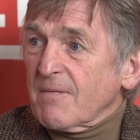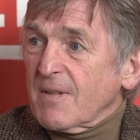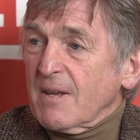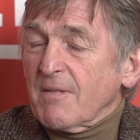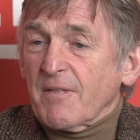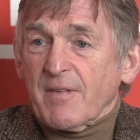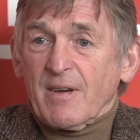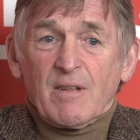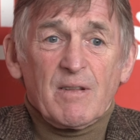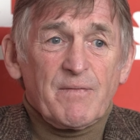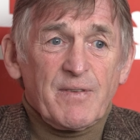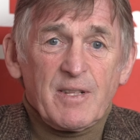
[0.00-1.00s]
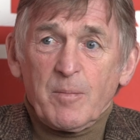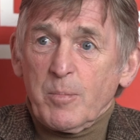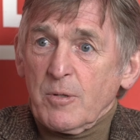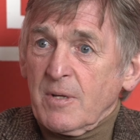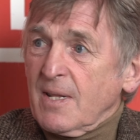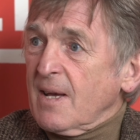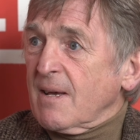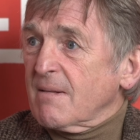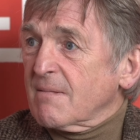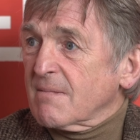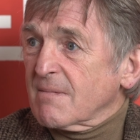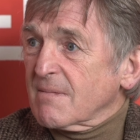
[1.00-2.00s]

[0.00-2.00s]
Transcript: If Davy Fairclough had booted it in